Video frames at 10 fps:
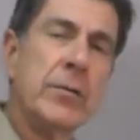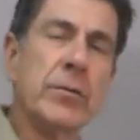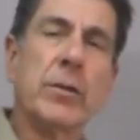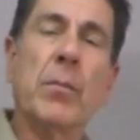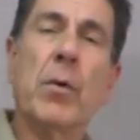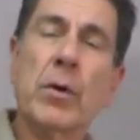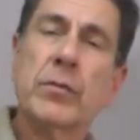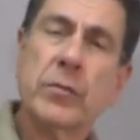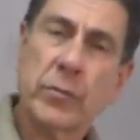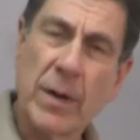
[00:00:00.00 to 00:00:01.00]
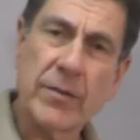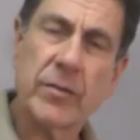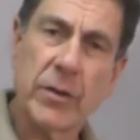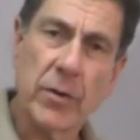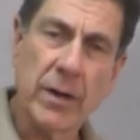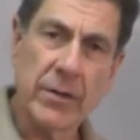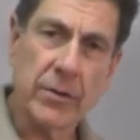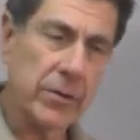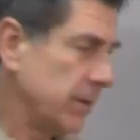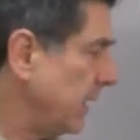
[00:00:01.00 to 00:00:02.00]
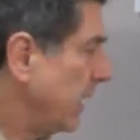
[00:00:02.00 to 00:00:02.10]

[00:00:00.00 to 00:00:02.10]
So that the more stress you're under,